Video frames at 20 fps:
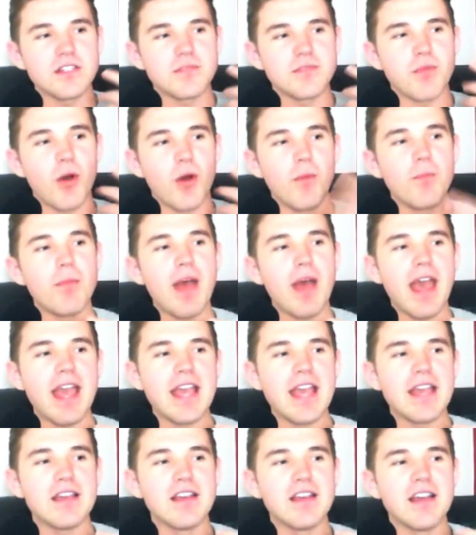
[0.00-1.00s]

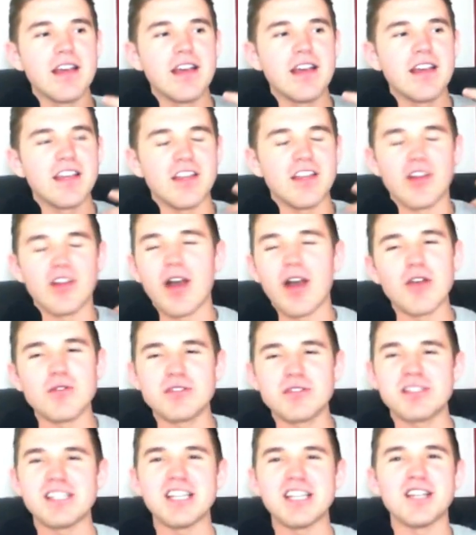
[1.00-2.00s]
Pompeii, you know, I
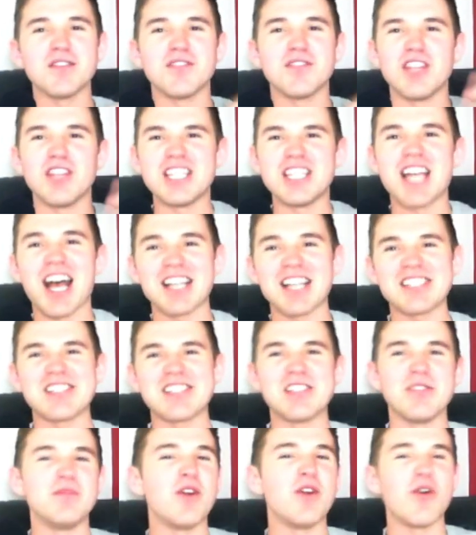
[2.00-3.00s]
always think of the
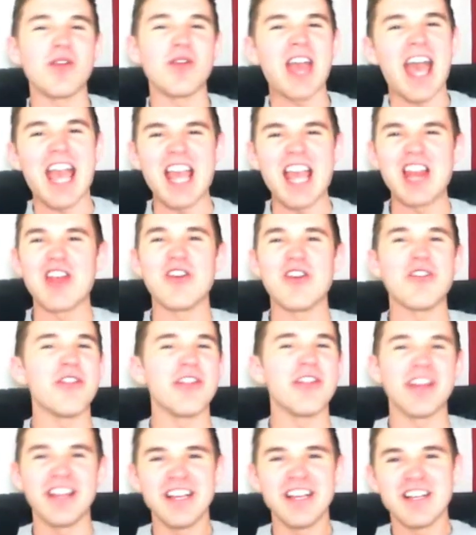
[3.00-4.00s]
dust, the volcano,
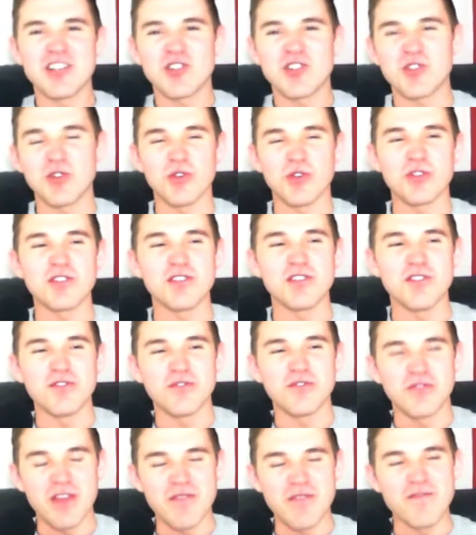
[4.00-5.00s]
the sort
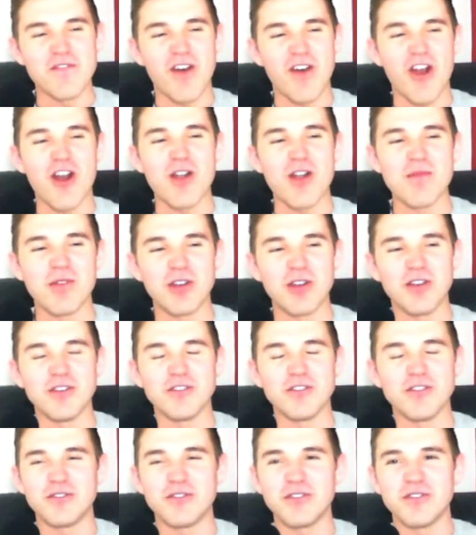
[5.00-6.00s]
of environment
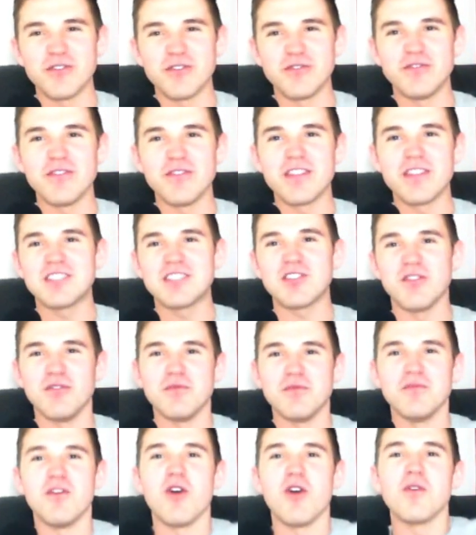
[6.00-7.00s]
of
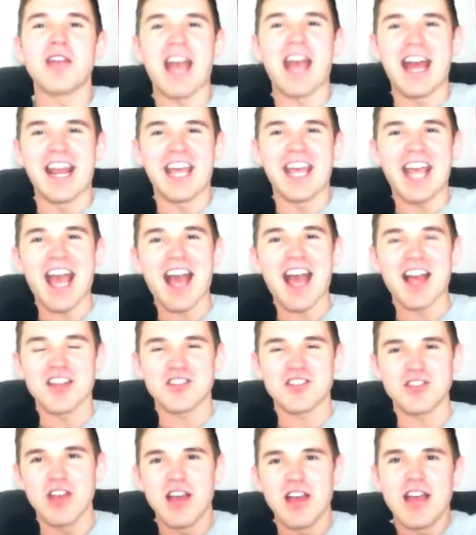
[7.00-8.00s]
some volcanic
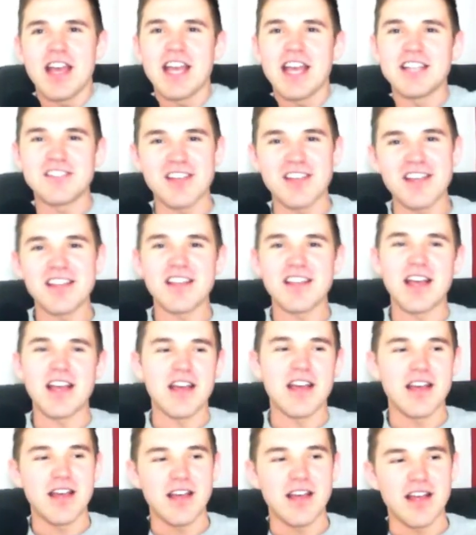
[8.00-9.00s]
ash. Is it
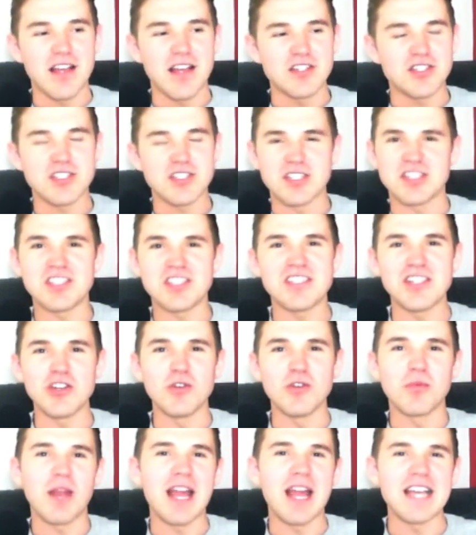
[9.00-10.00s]
just a
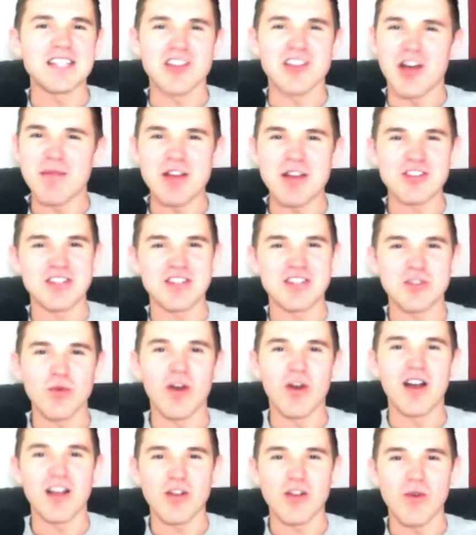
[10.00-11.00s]
still place? I imagine it's
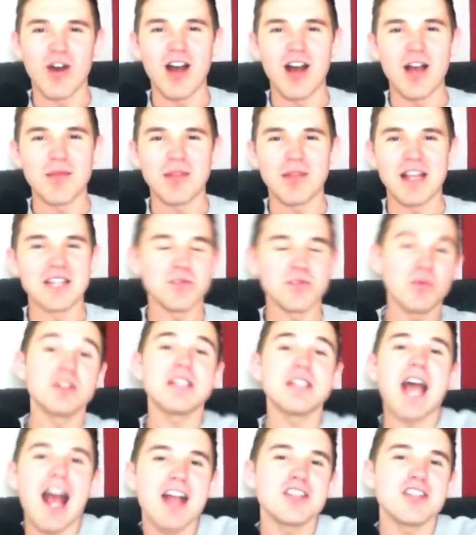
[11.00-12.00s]
quite a quiet place.
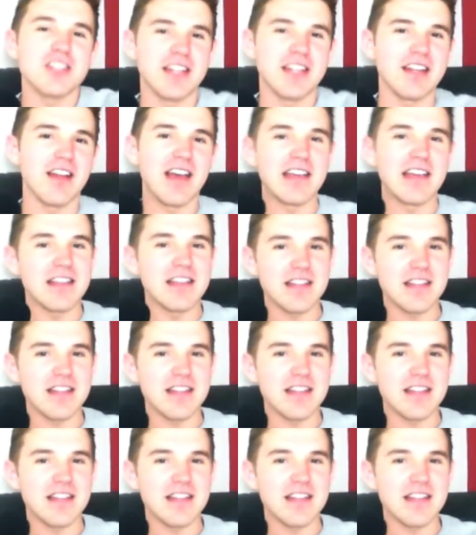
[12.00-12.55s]
What's it actually like?